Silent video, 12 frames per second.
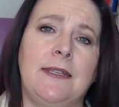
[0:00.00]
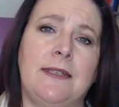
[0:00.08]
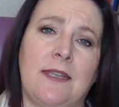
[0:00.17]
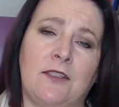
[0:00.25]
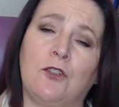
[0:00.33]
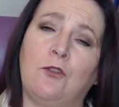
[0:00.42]

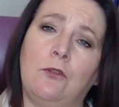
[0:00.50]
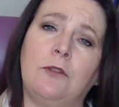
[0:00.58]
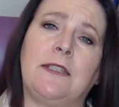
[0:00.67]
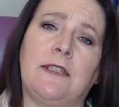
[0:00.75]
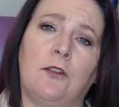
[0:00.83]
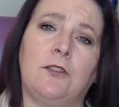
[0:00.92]
he's
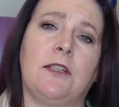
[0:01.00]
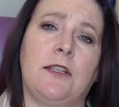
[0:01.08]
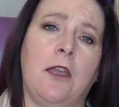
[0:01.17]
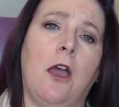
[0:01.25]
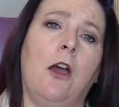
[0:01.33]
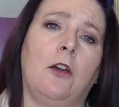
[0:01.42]
escorted onto
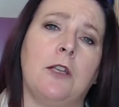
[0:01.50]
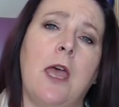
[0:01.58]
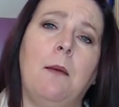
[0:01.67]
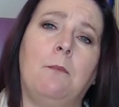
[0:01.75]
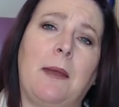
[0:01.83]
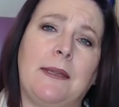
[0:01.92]
the yard
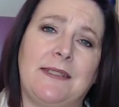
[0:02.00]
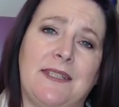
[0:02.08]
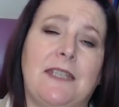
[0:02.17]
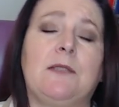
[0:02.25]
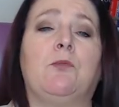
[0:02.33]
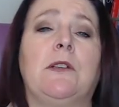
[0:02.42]
by
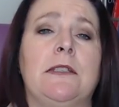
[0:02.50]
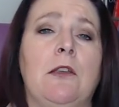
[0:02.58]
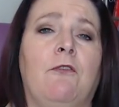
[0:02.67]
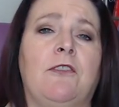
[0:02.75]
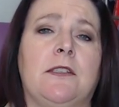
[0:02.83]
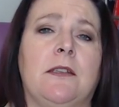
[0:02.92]
six prison
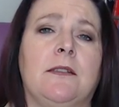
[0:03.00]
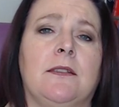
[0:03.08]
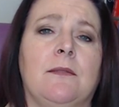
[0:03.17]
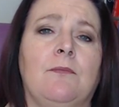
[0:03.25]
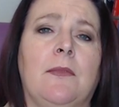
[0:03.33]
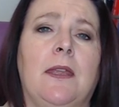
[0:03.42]
officers.